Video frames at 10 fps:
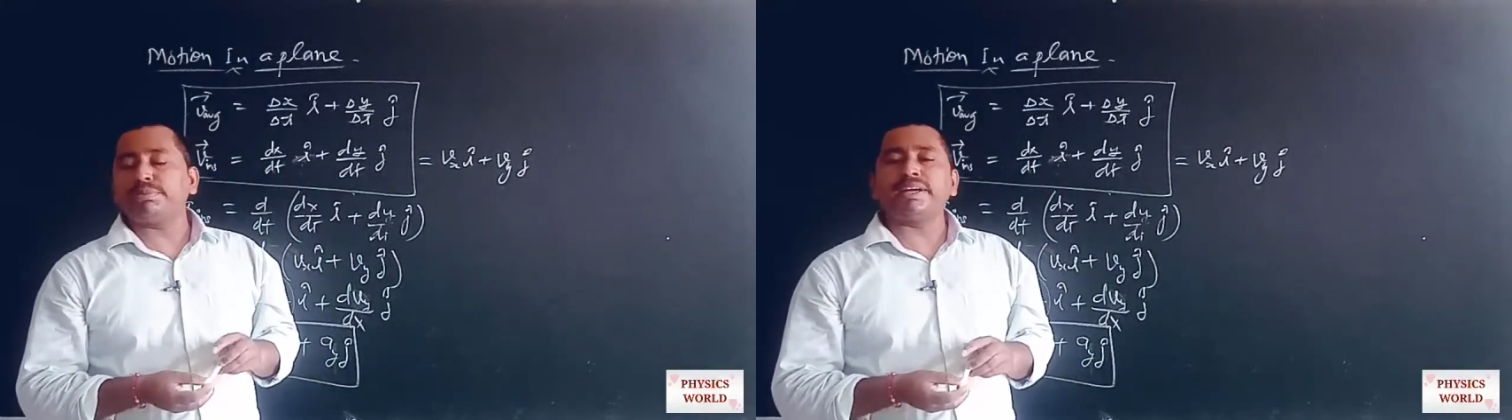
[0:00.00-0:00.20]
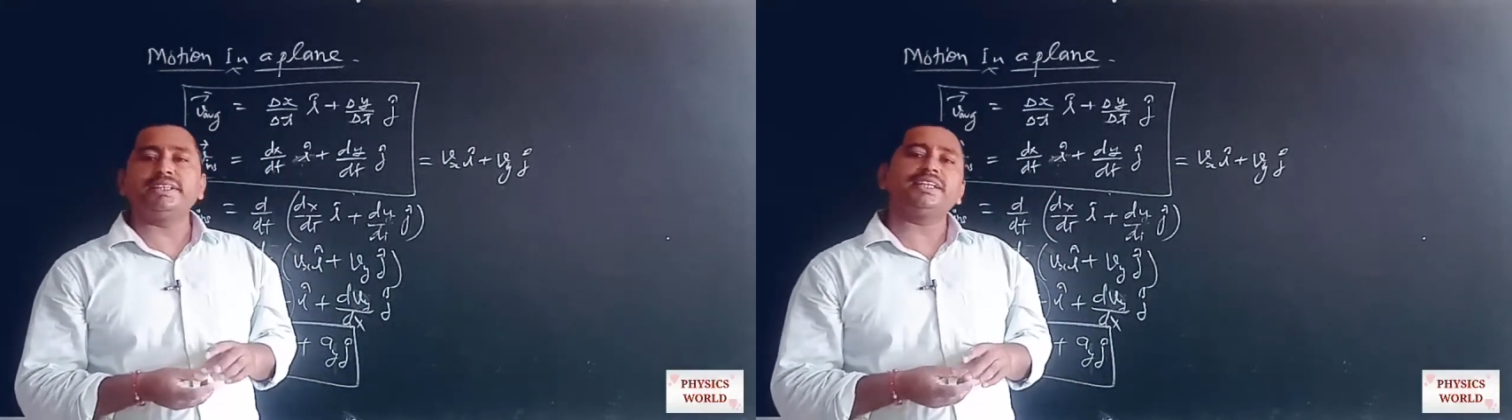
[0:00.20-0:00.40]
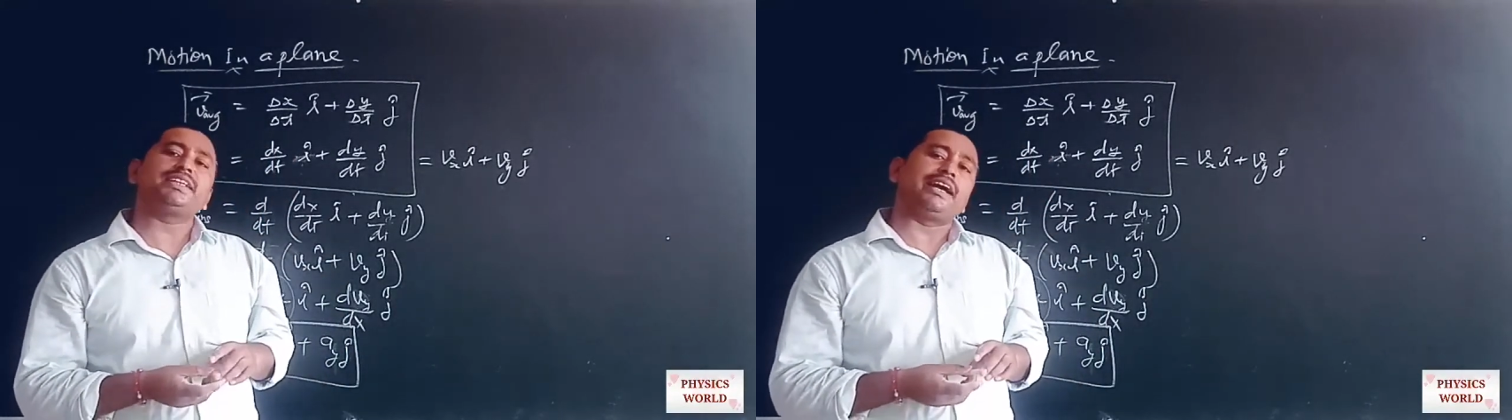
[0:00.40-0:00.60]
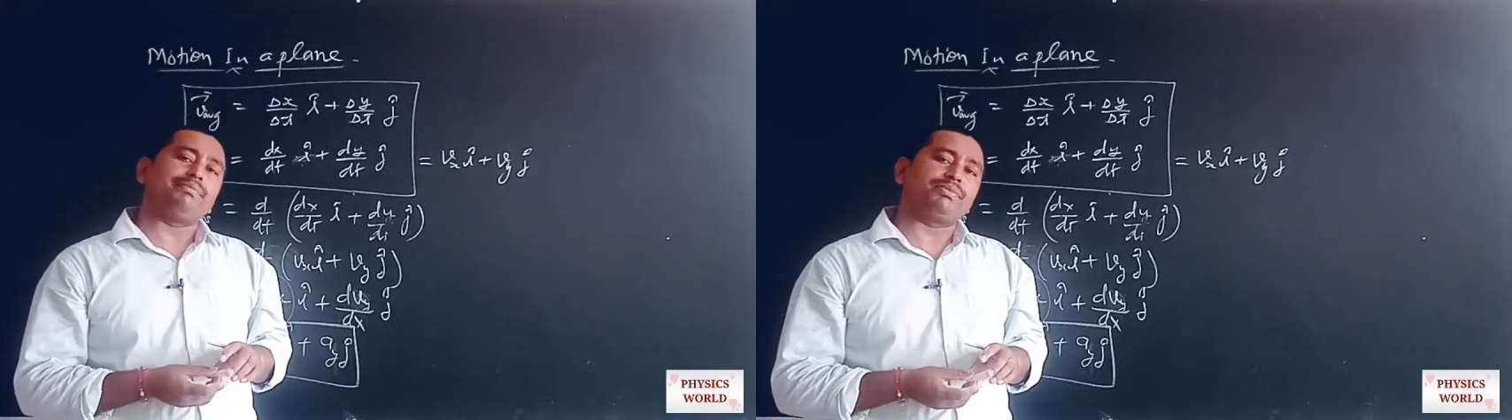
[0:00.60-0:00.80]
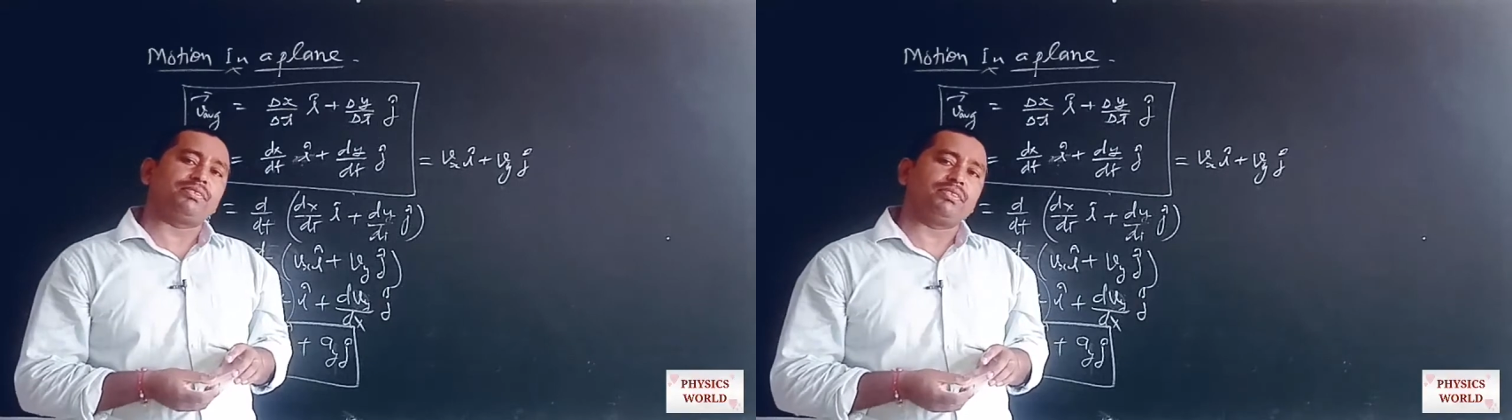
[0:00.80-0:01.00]
by the
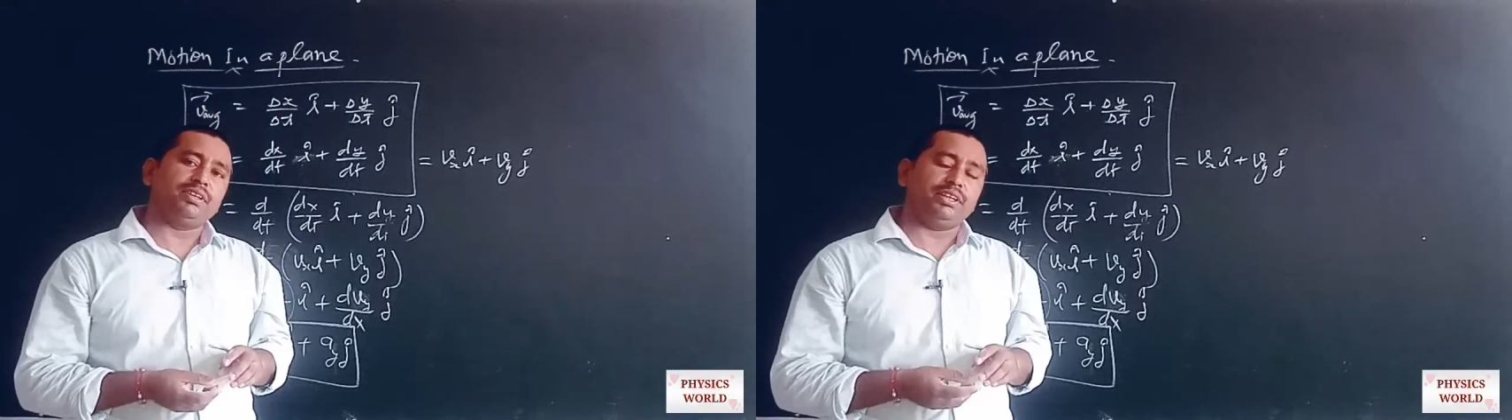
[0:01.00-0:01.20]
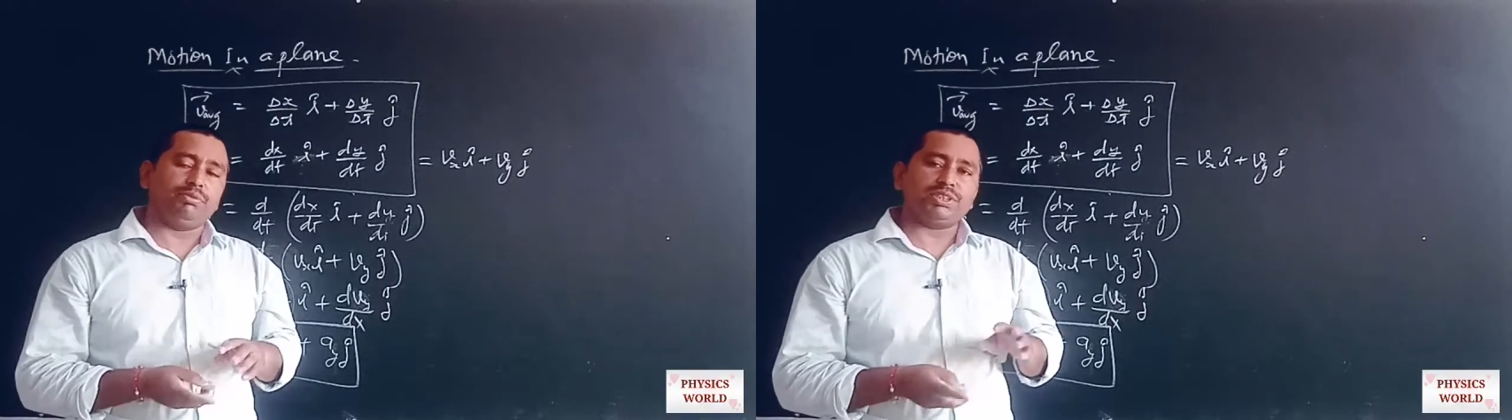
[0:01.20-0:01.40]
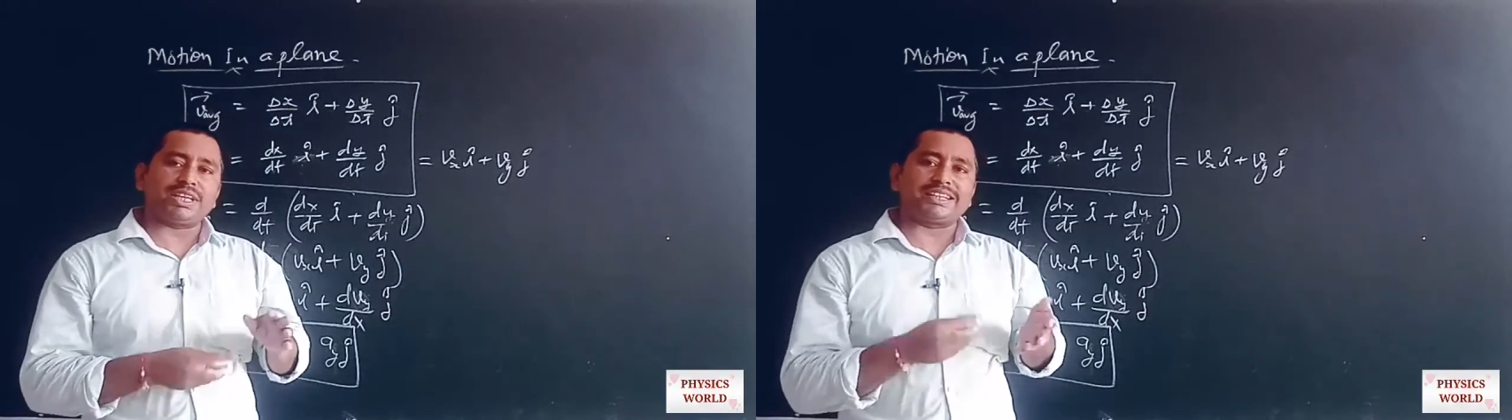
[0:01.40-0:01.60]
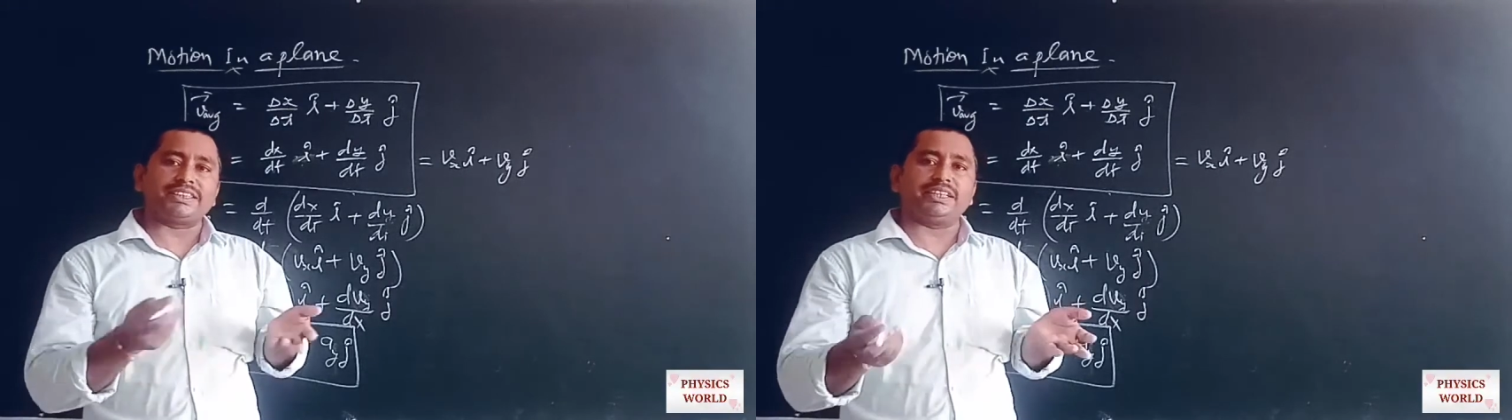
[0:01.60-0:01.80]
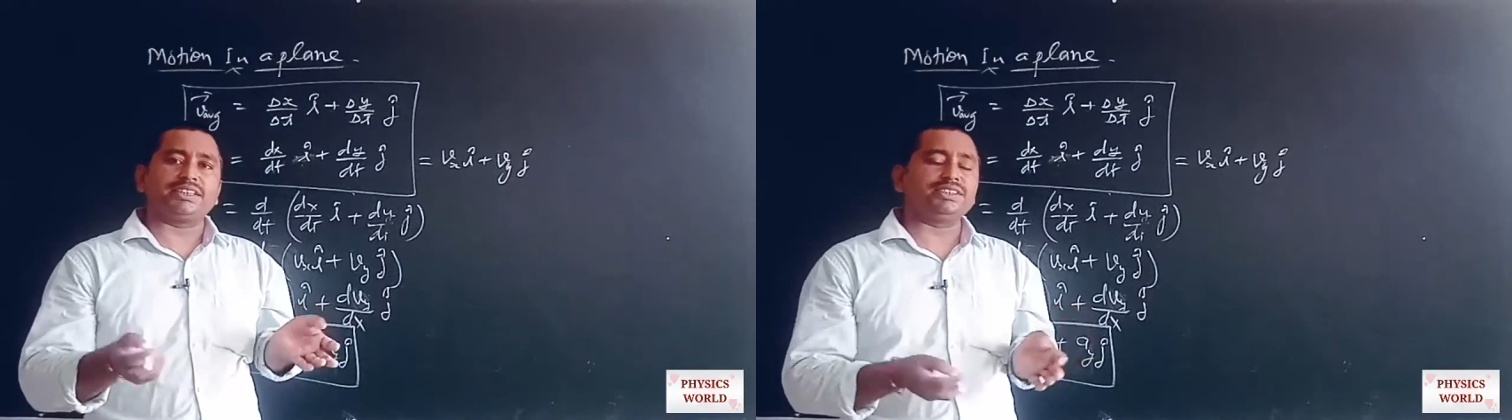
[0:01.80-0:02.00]
time in which
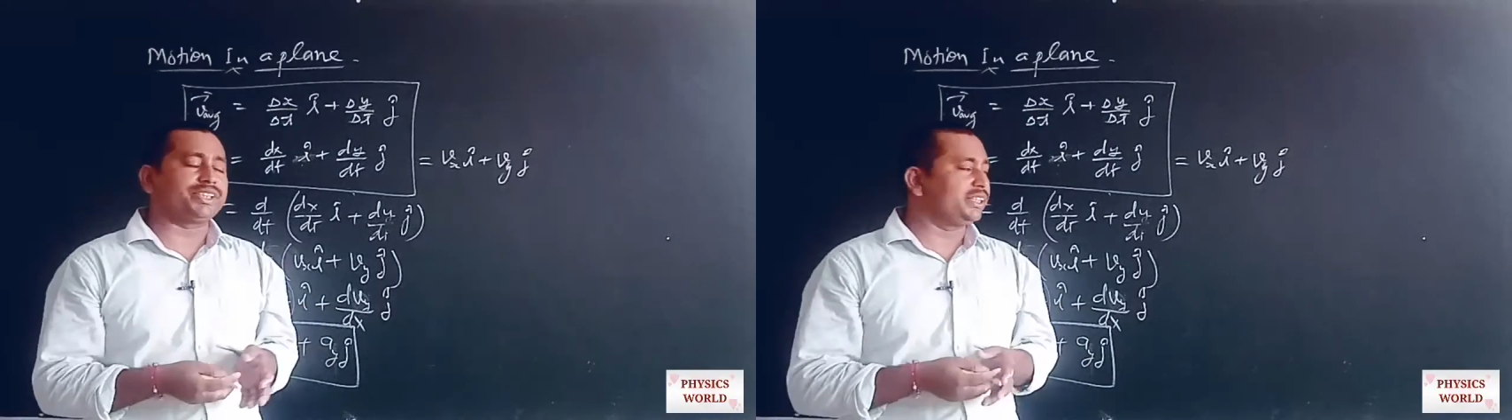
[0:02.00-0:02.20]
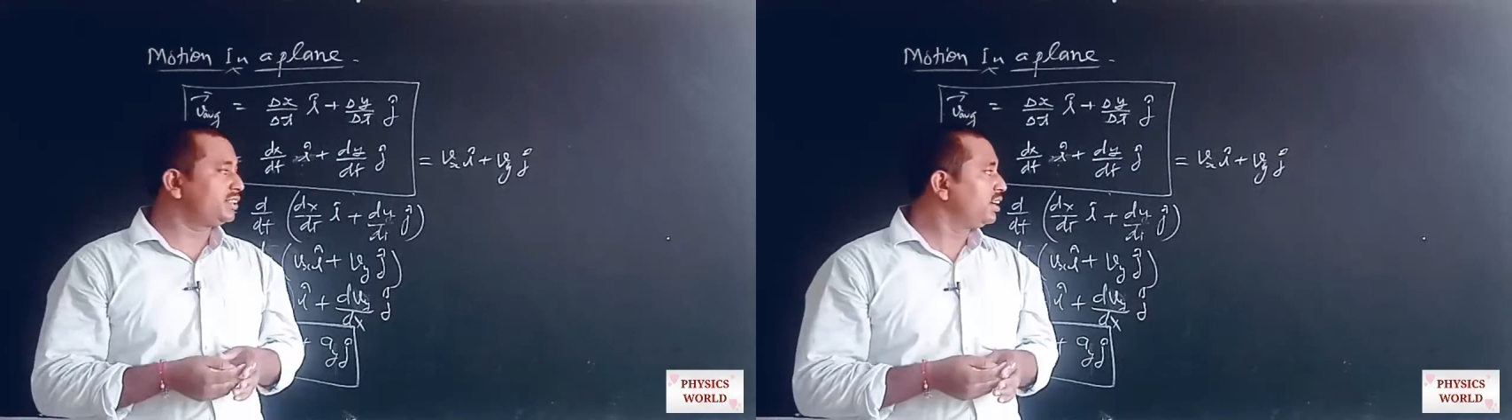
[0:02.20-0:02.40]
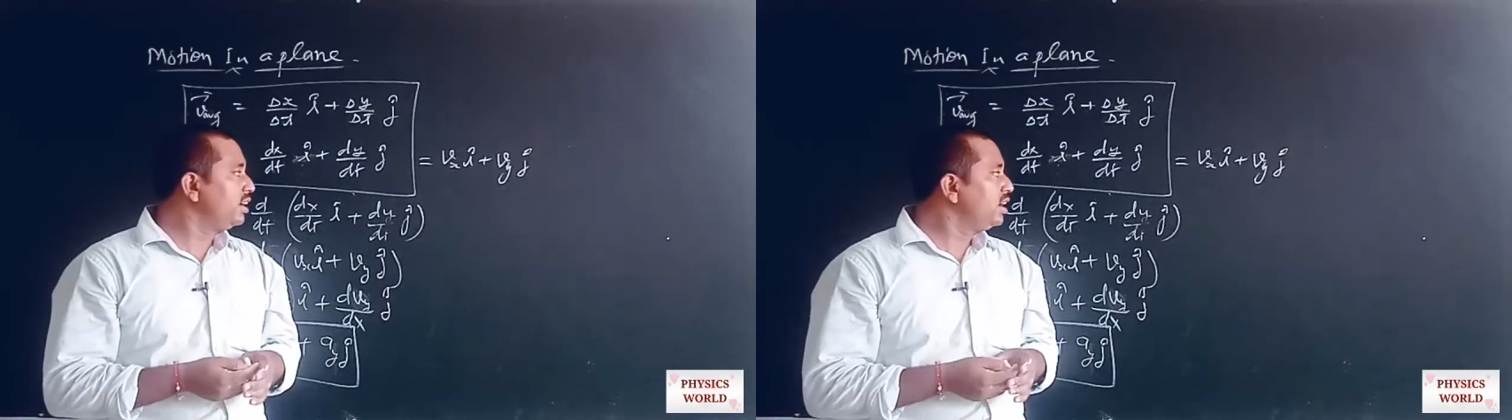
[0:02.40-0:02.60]
acceleration changed.